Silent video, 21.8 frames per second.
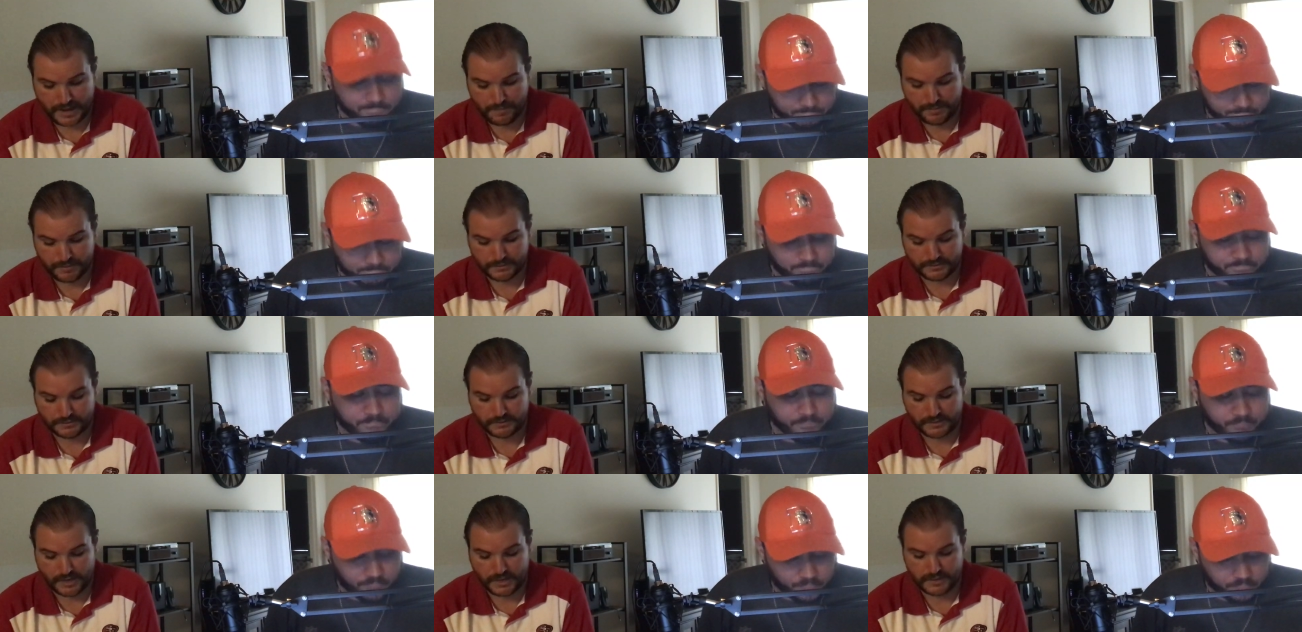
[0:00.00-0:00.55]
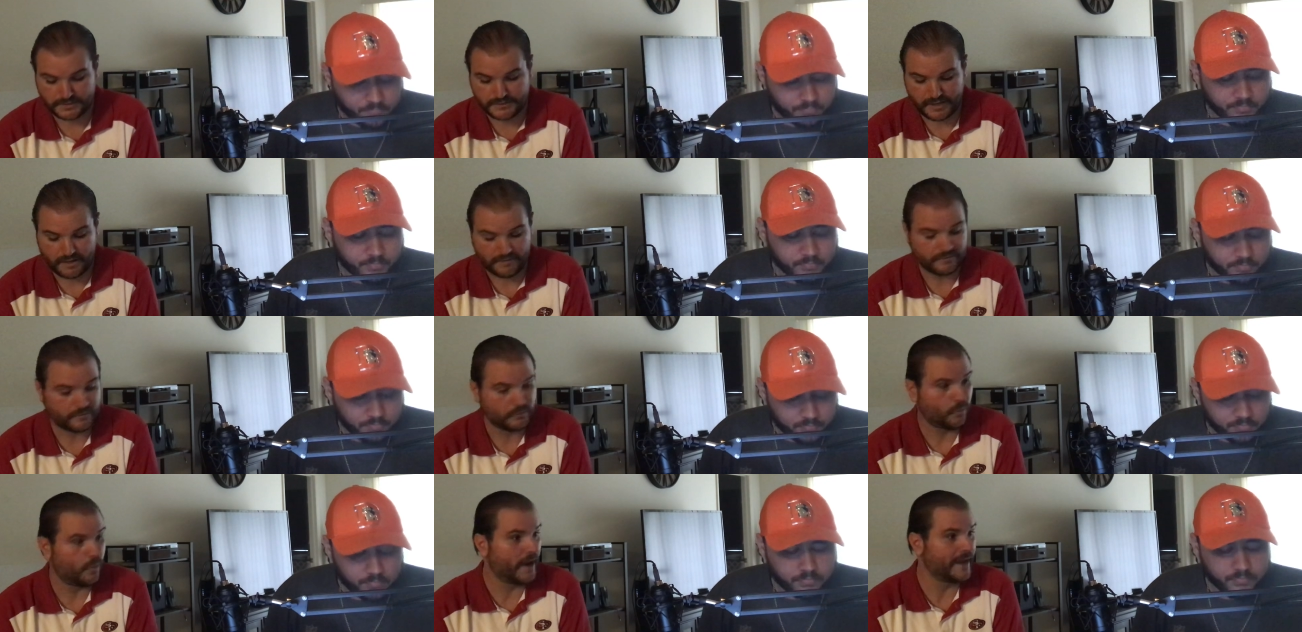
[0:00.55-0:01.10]
Speaker 1: guy, but uh,
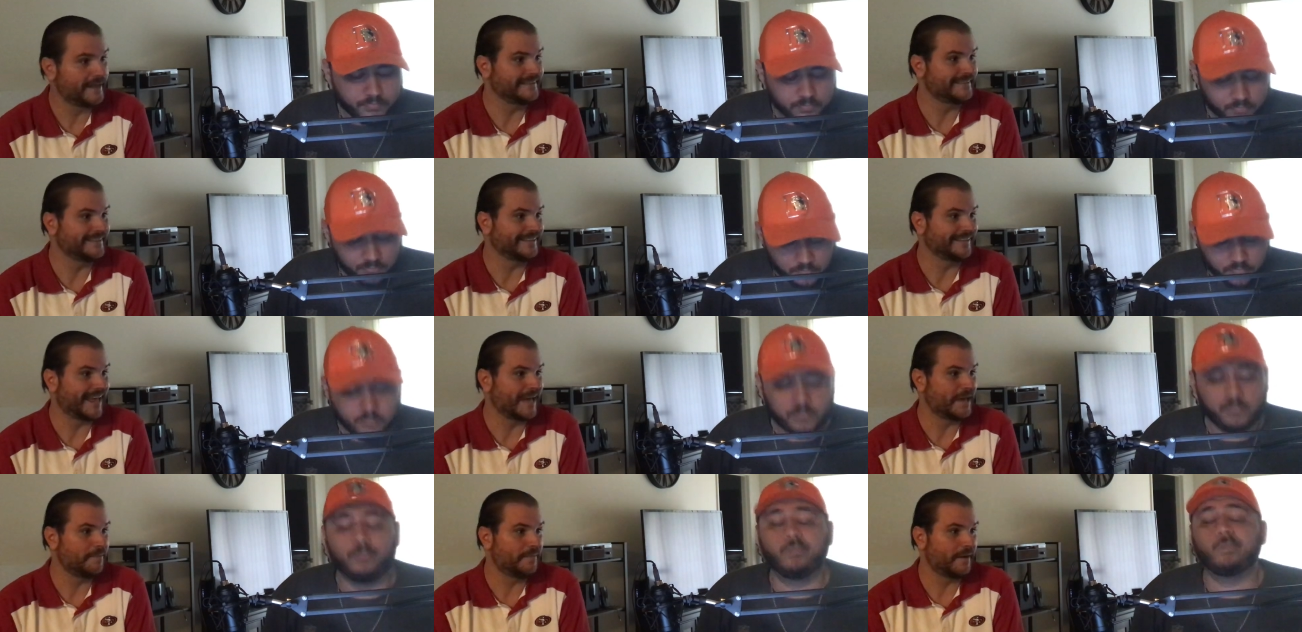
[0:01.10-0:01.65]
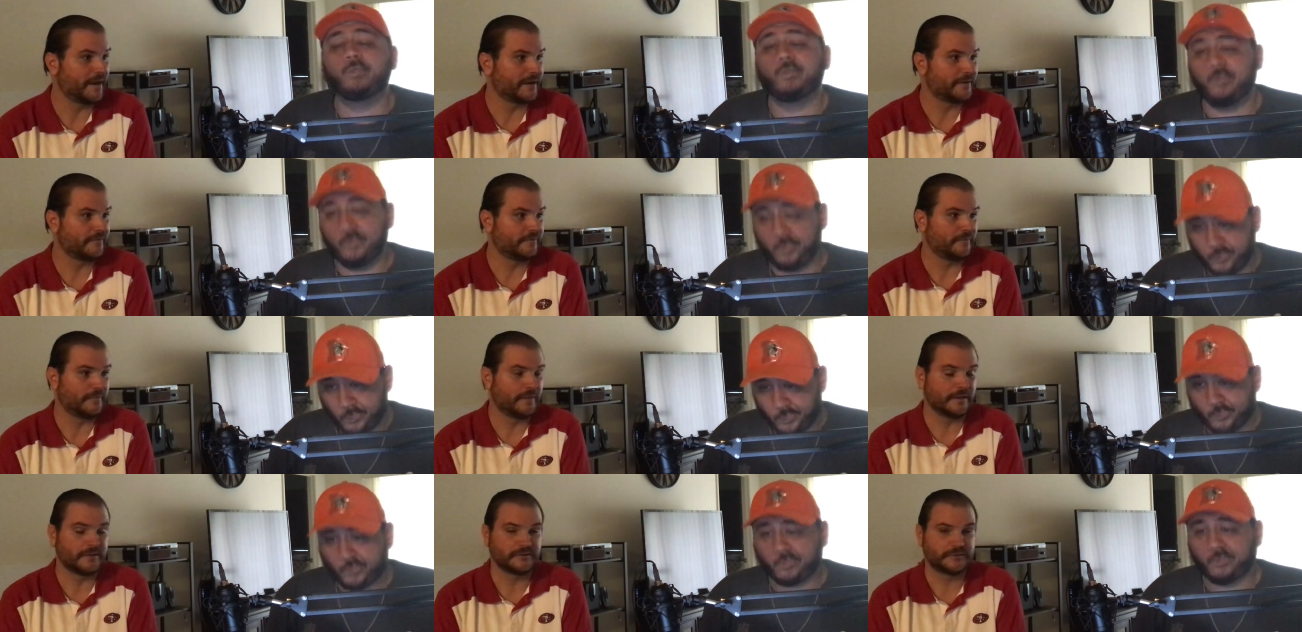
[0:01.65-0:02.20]
Devin White, the linebacker mm.
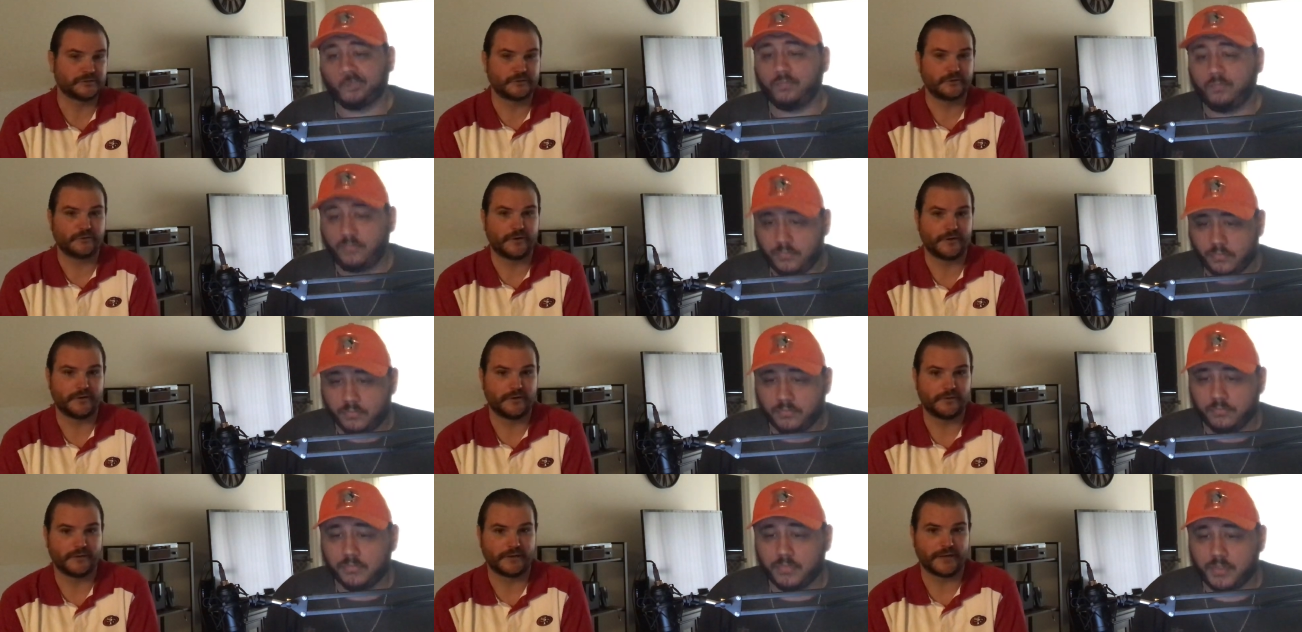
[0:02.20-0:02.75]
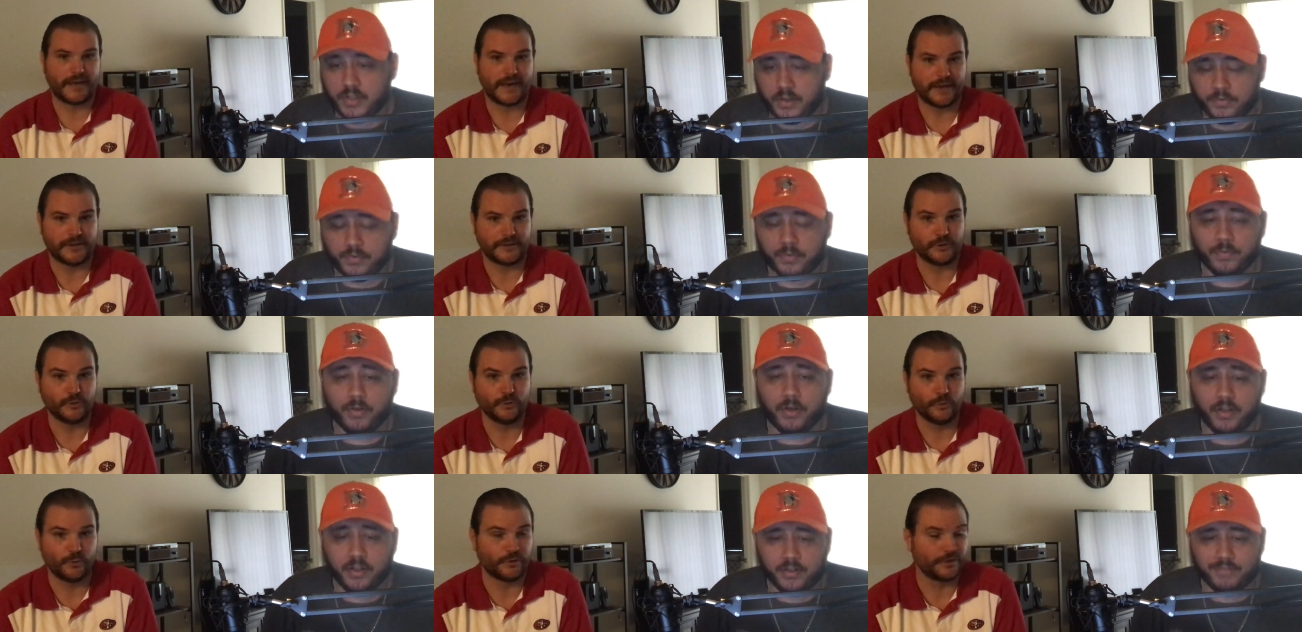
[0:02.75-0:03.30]
from LSU, I know the
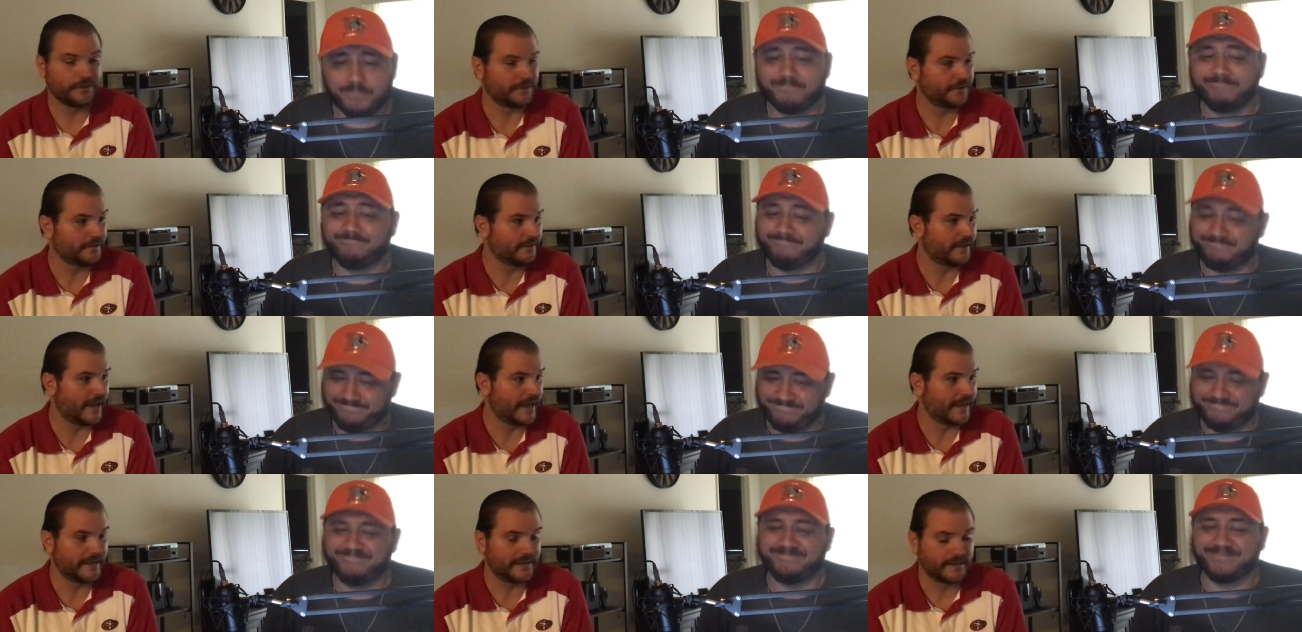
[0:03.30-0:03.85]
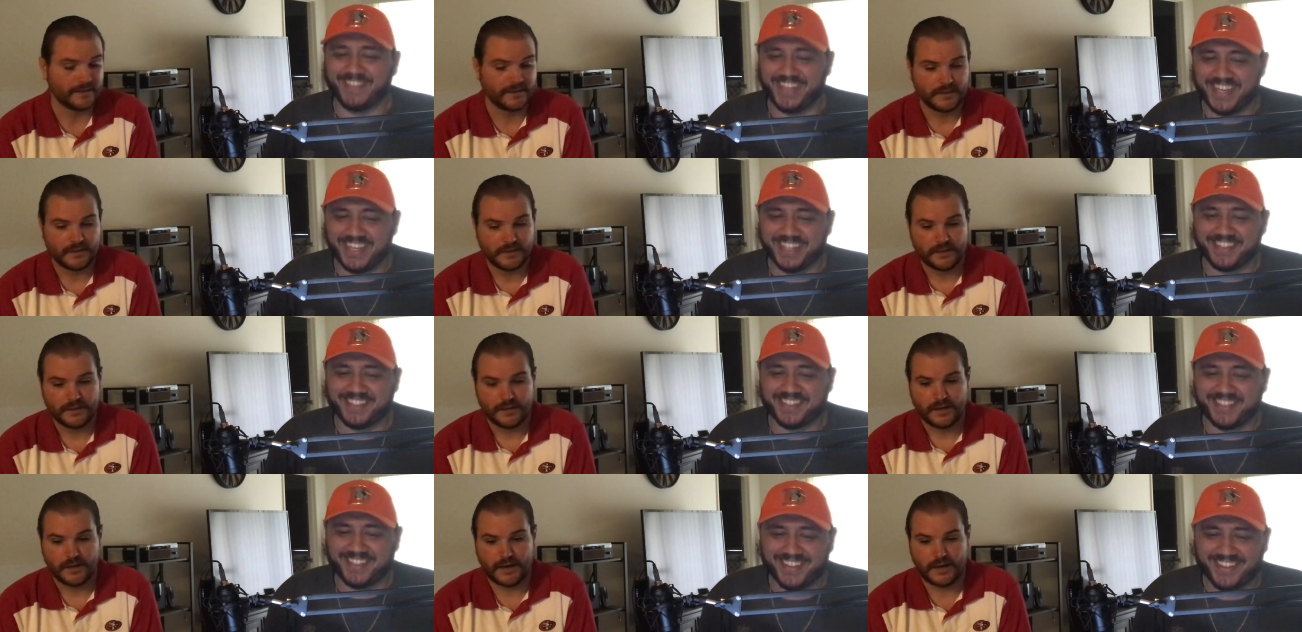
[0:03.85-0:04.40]
guy you really like.
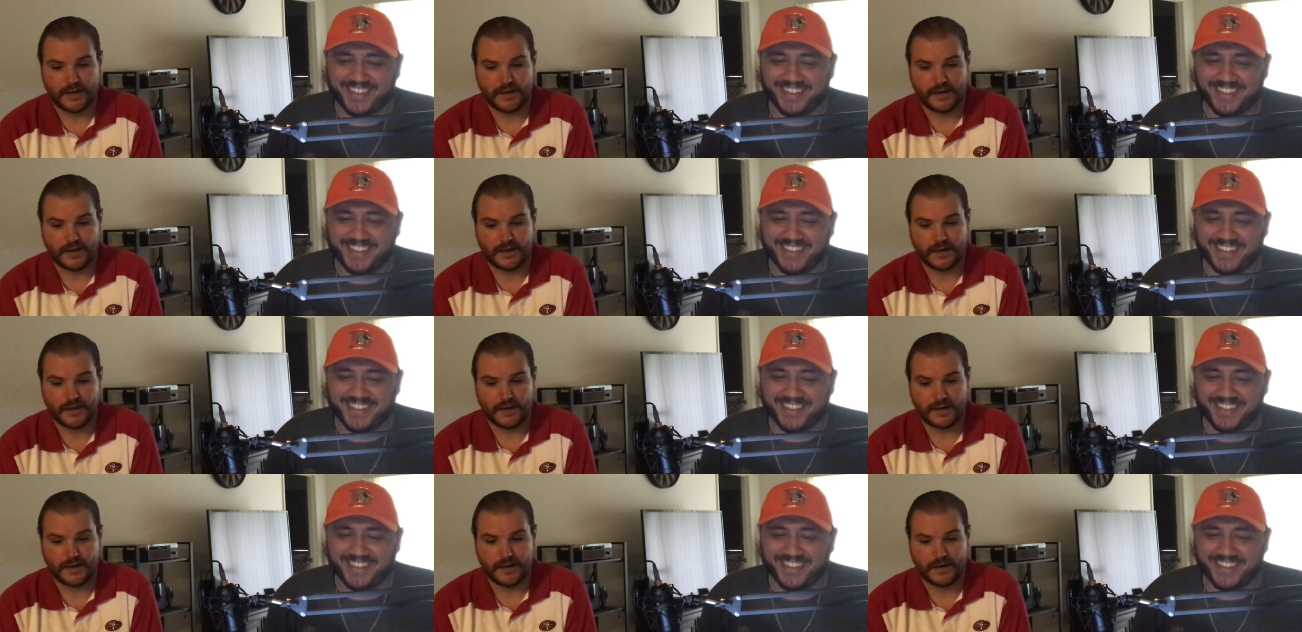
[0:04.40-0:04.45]
Yes.